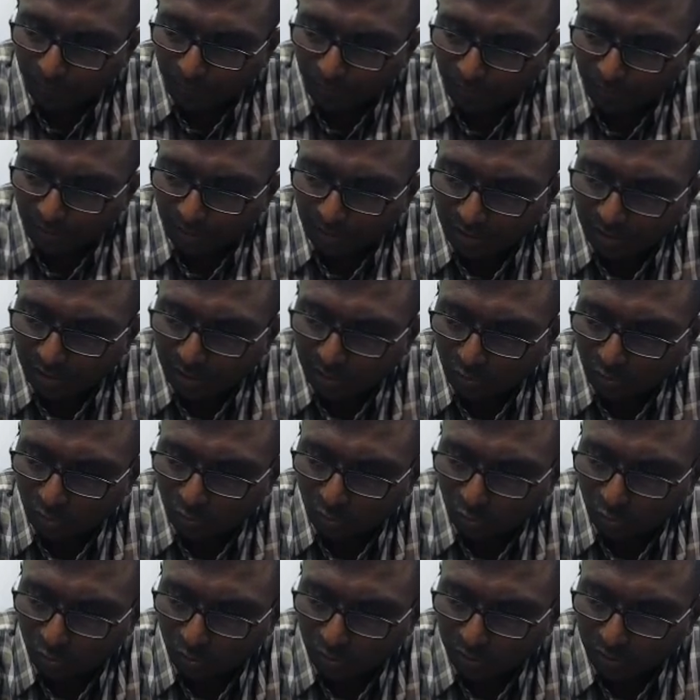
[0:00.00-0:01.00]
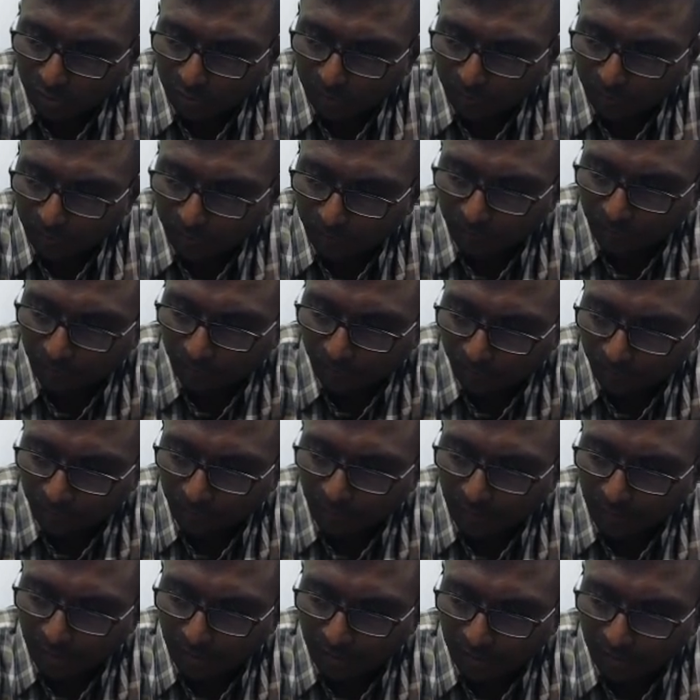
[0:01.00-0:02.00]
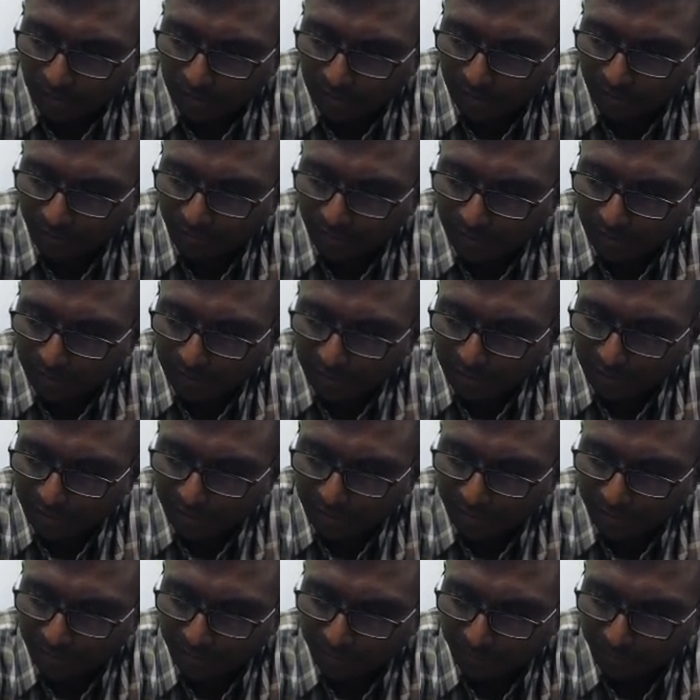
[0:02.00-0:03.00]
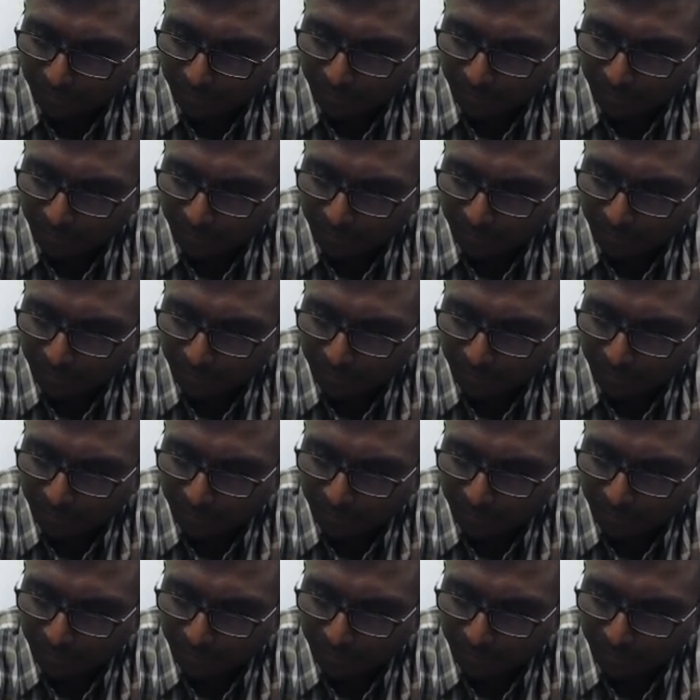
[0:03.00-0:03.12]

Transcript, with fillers: We receive goods or services.